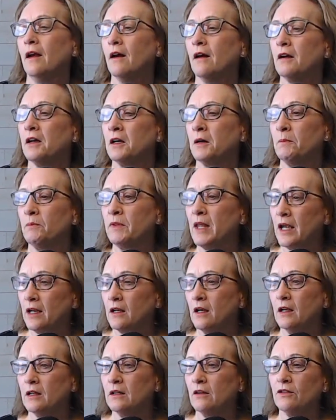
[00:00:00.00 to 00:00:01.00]
That
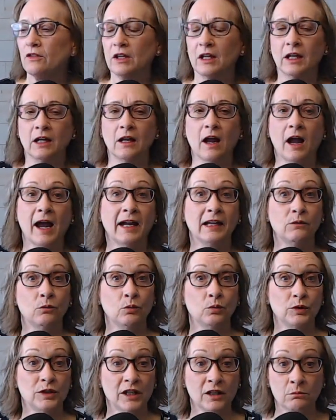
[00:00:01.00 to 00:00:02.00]
kind of thing. I
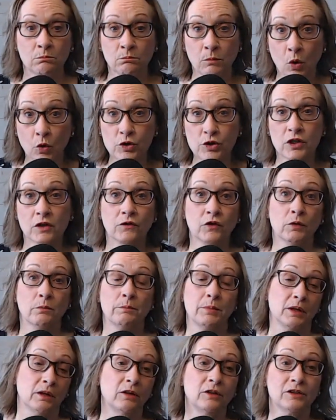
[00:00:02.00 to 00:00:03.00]
did most of her
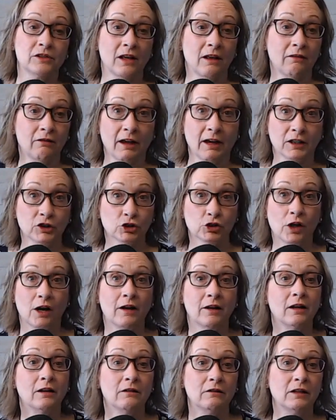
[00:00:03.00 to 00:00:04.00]
bills
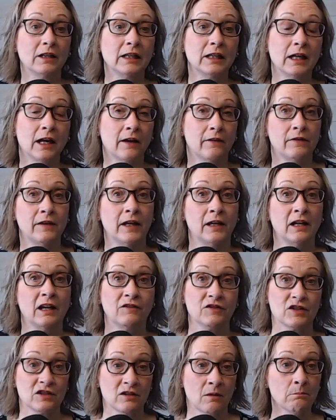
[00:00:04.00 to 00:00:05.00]
electronically. And then if
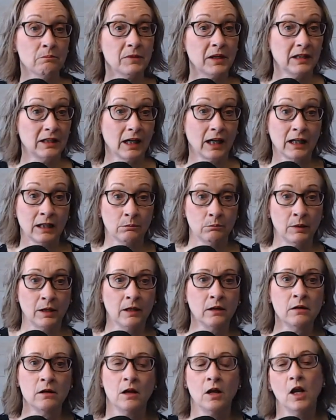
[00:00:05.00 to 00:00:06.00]
something came
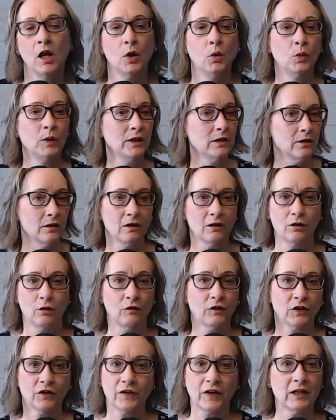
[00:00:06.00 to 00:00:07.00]
in, we did it
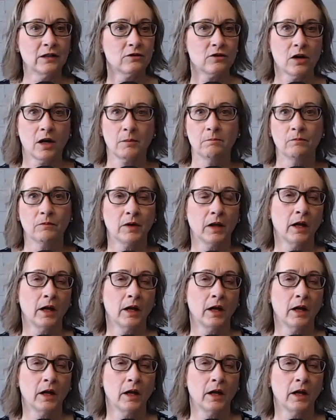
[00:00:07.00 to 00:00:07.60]
over FaceTime.